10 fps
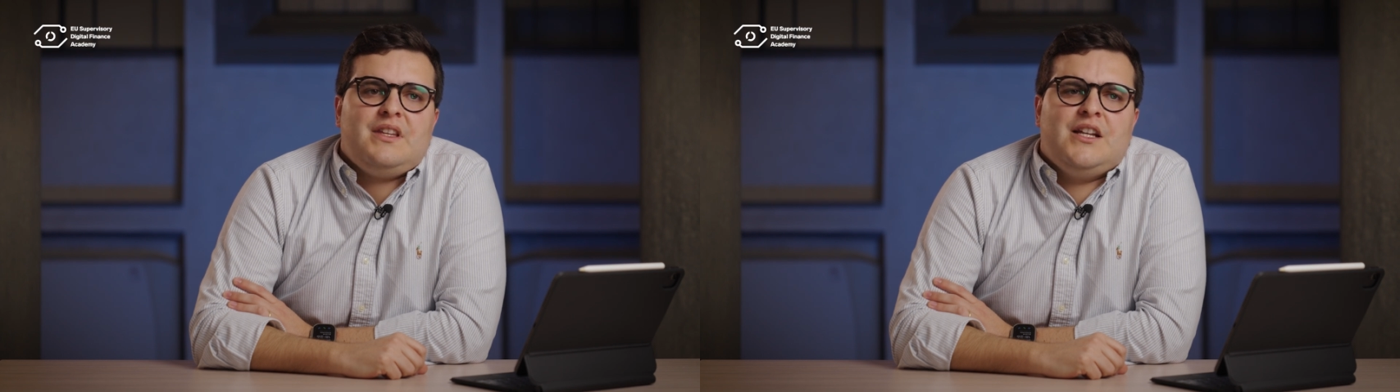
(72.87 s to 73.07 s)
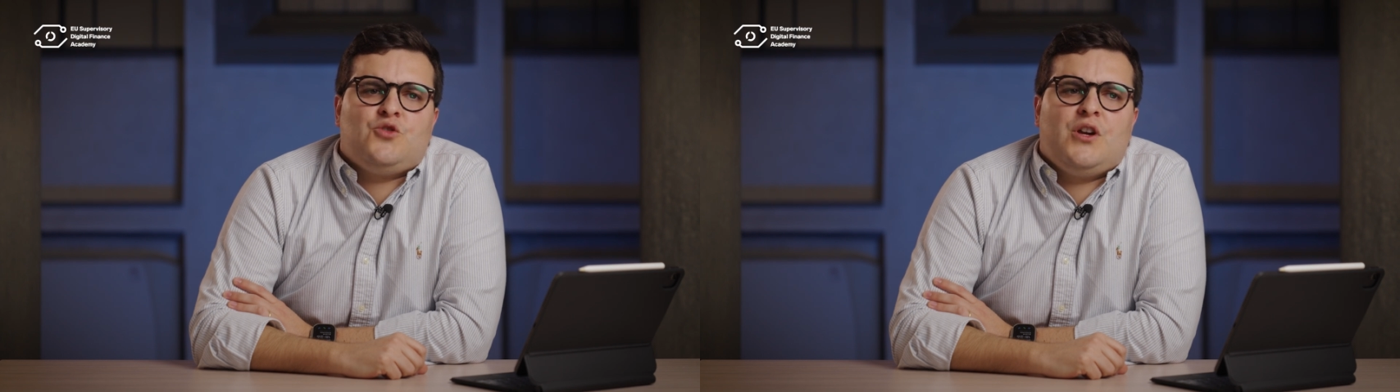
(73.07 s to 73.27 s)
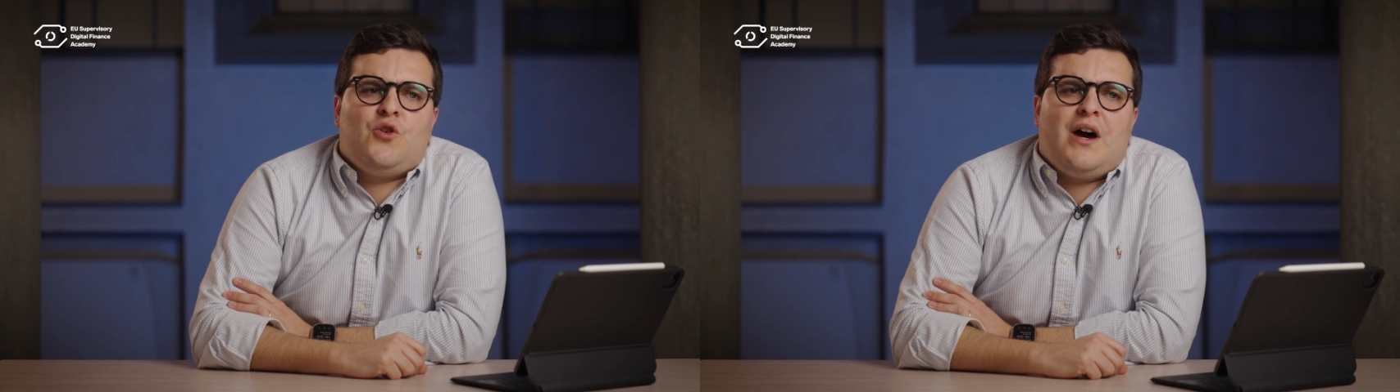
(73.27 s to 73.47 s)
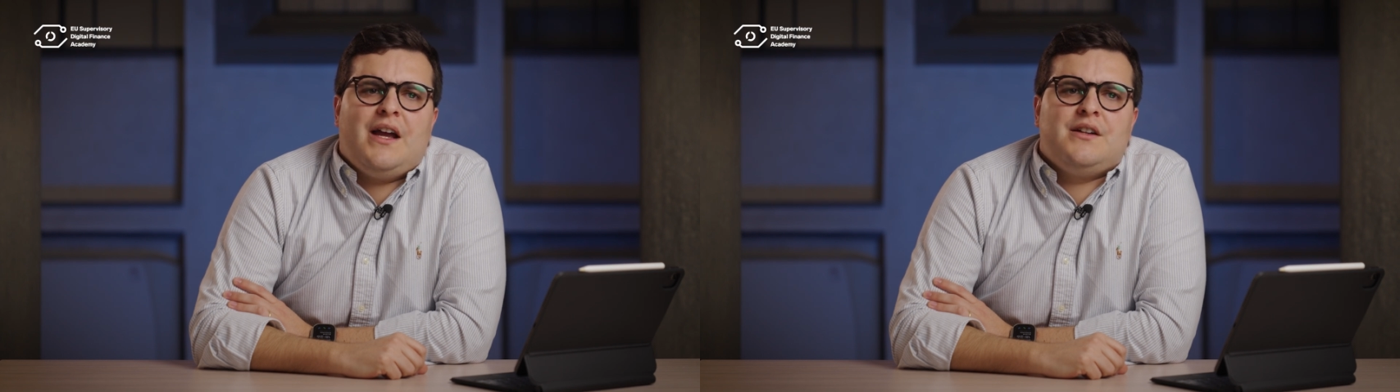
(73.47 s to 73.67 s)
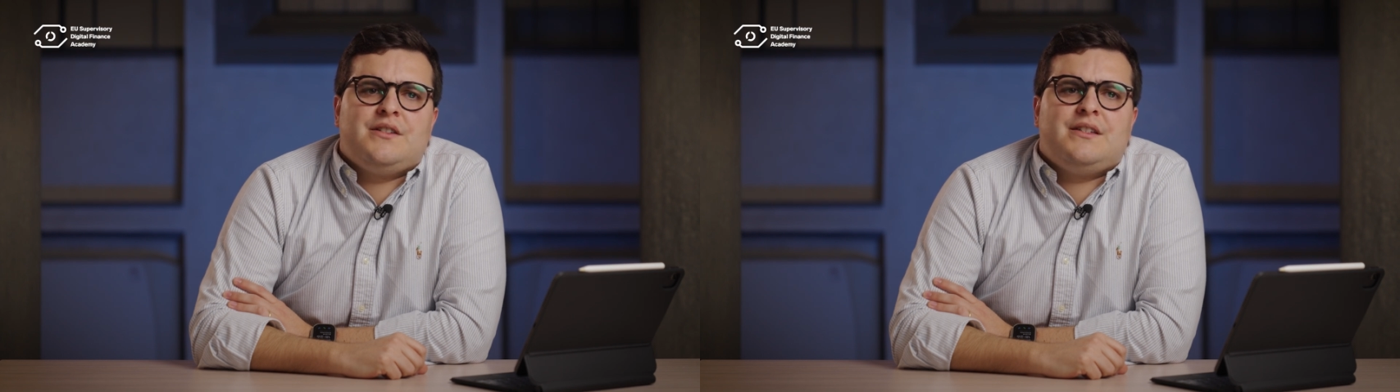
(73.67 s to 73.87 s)
it
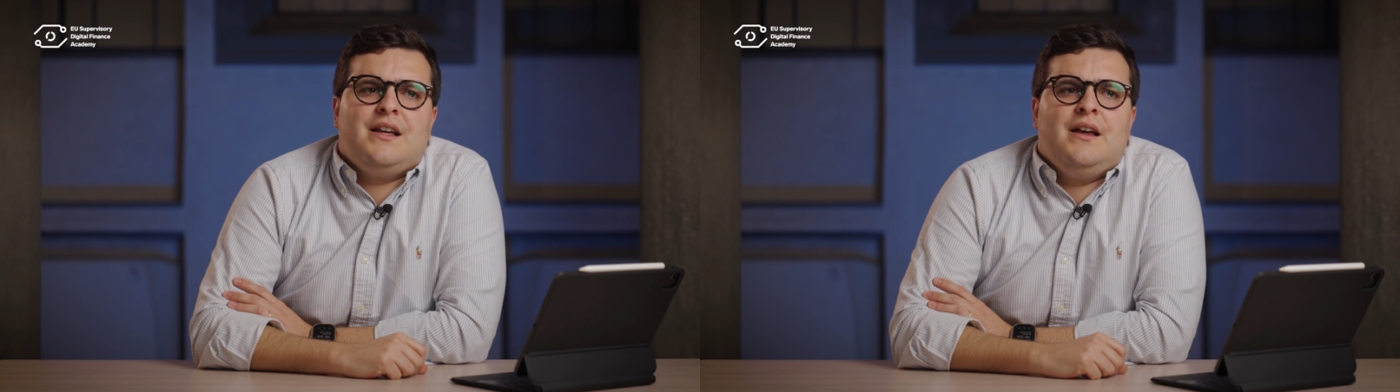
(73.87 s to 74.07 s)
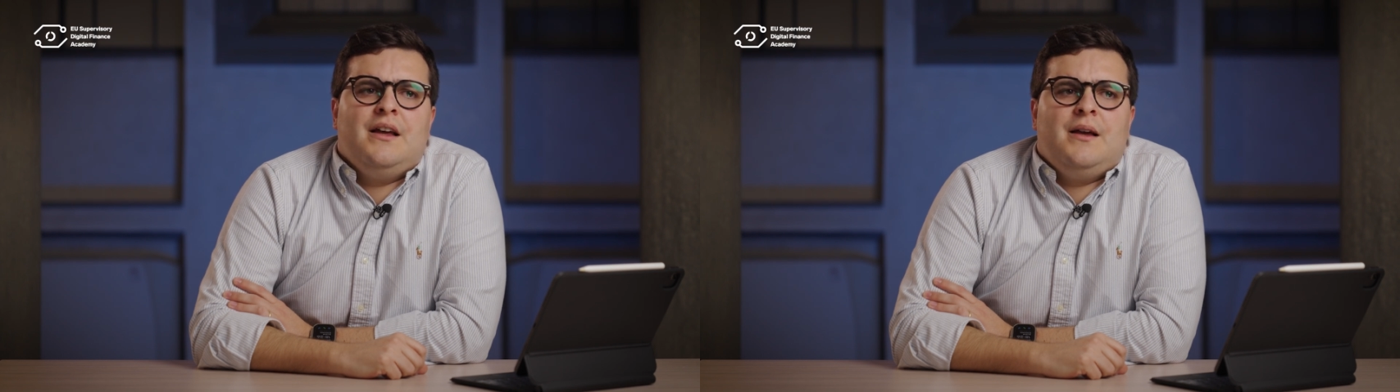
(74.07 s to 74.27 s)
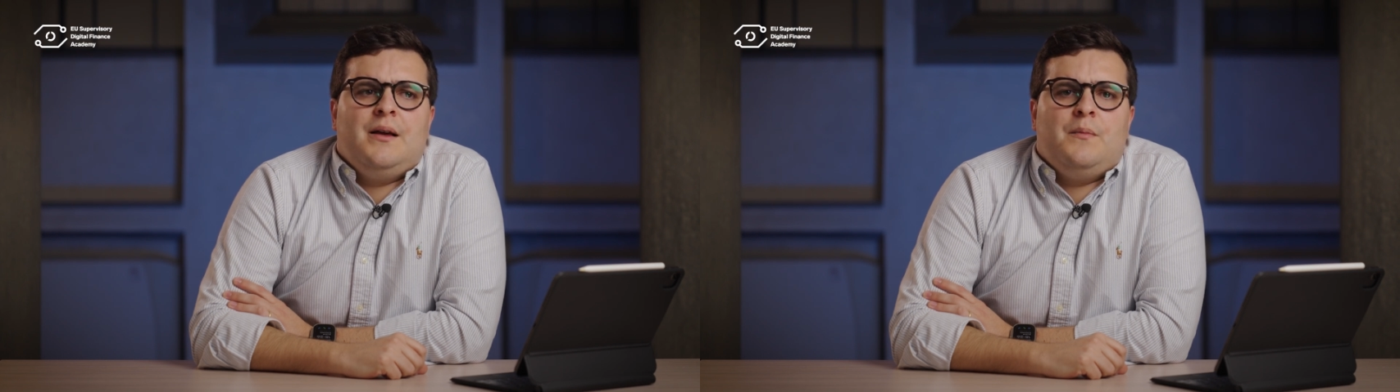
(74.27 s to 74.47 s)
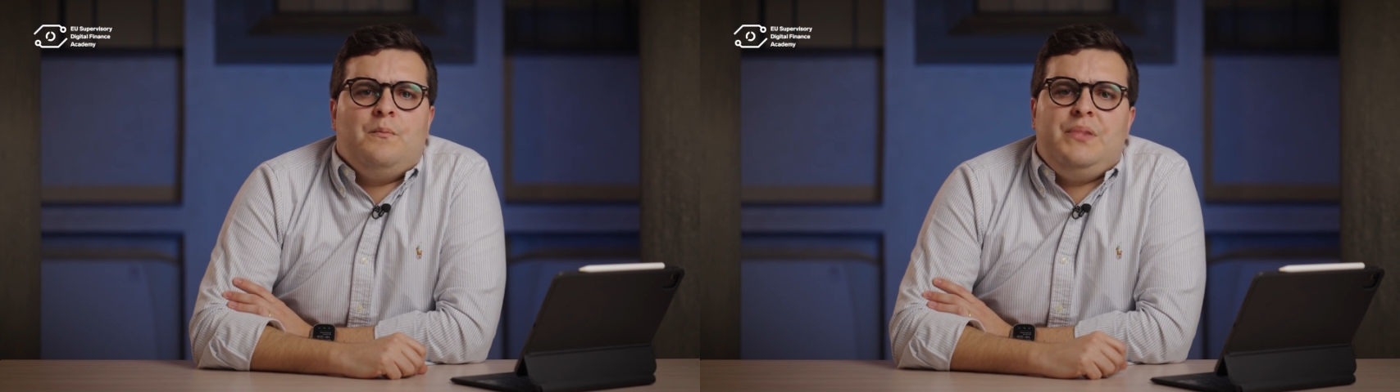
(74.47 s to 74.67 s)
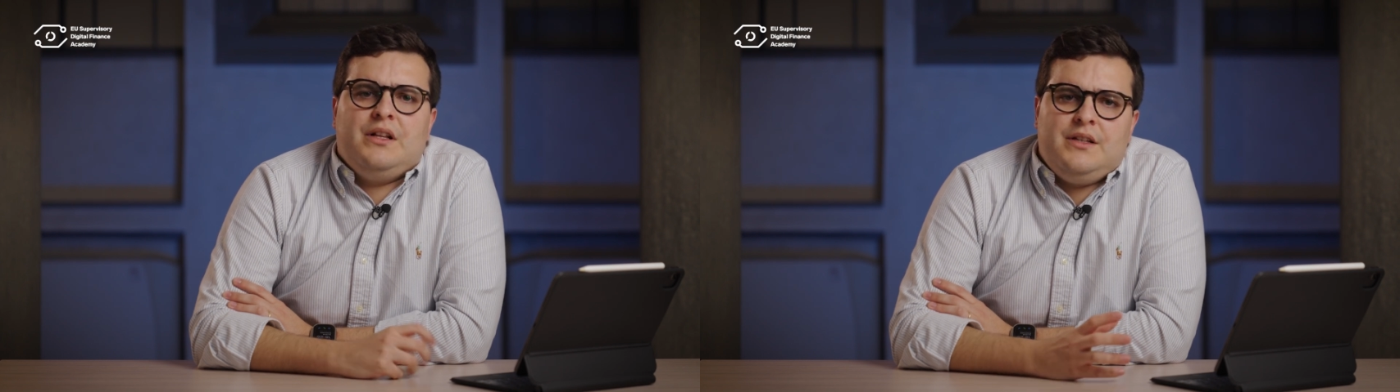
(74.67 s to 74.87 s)
requires
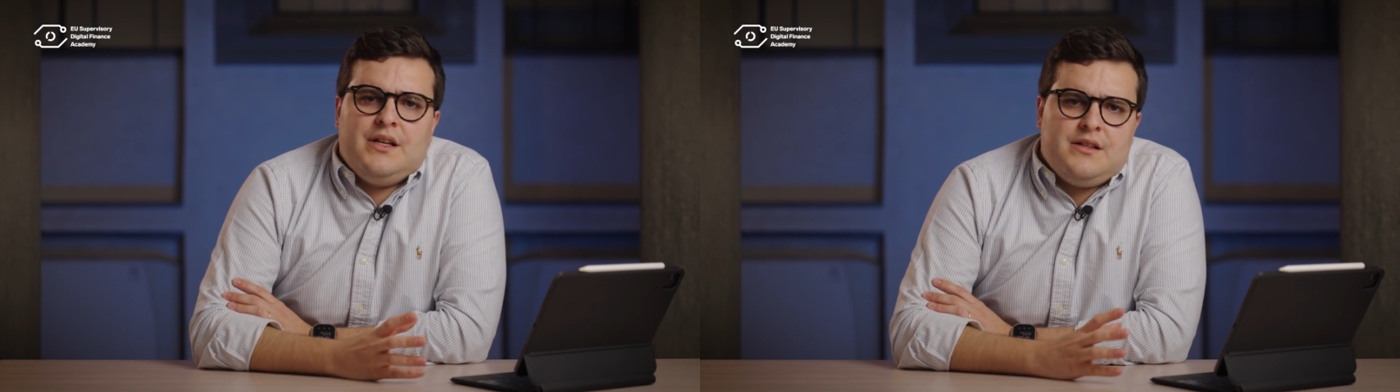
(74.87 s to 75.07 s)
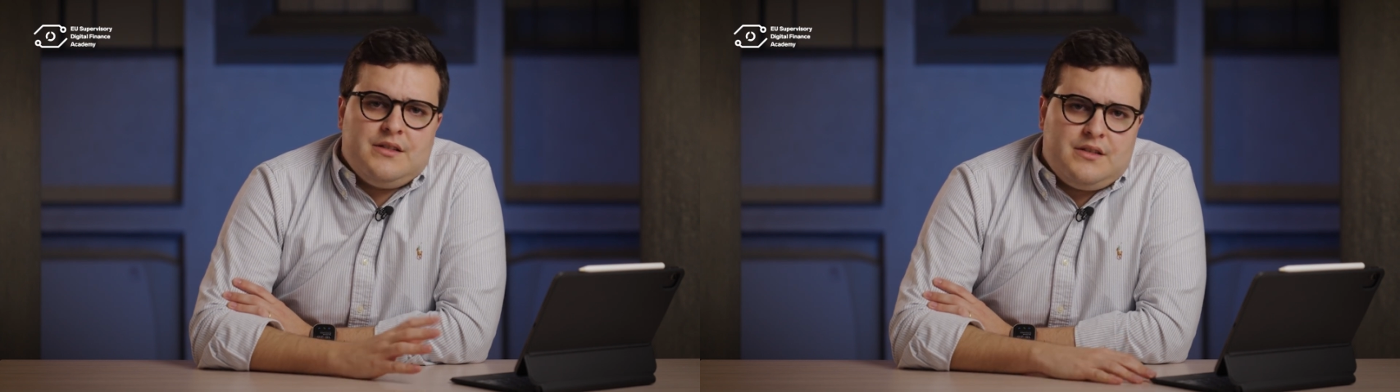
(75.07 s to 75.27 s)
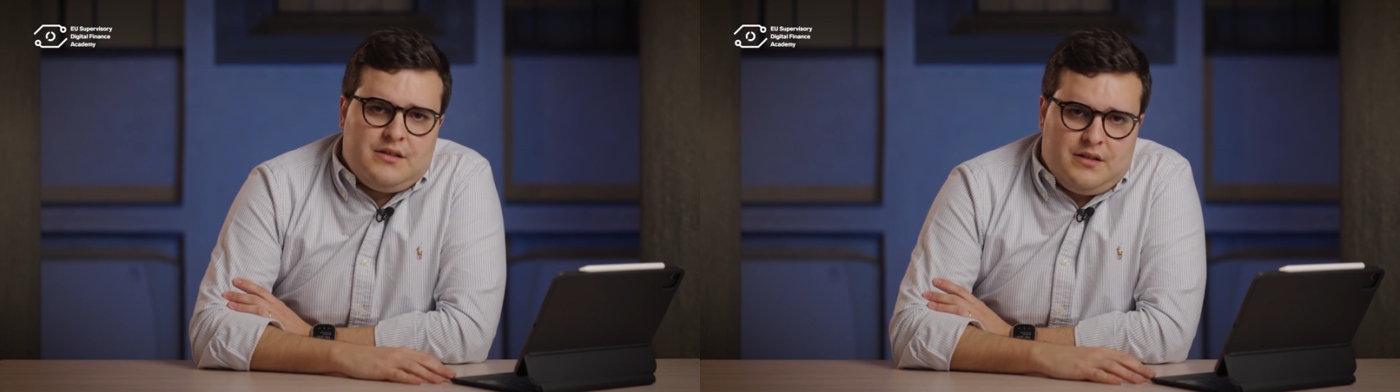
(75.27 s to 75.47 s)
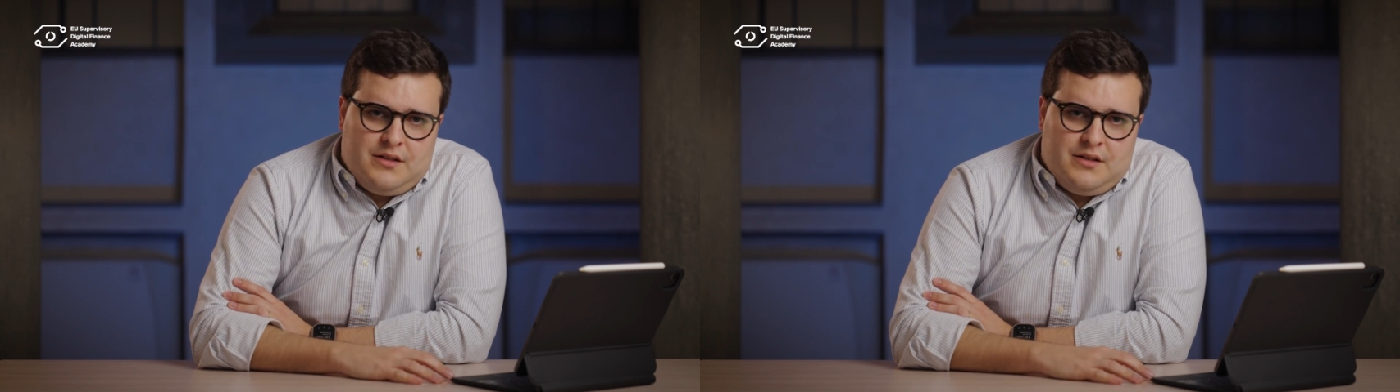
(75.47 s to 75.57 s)
billions